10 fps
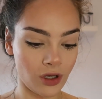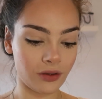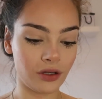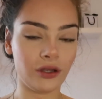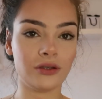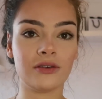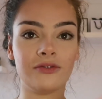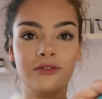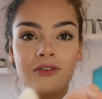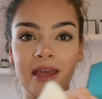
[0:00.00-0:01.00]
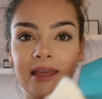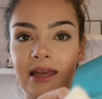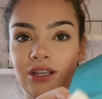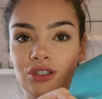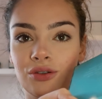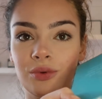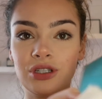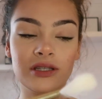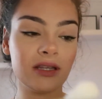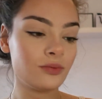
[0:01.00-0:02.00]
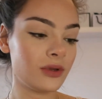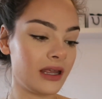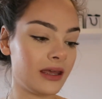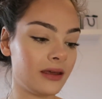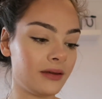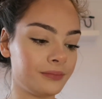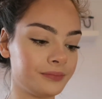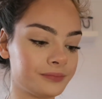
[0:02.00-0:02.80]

I'm going to use Vacation, which is this one here.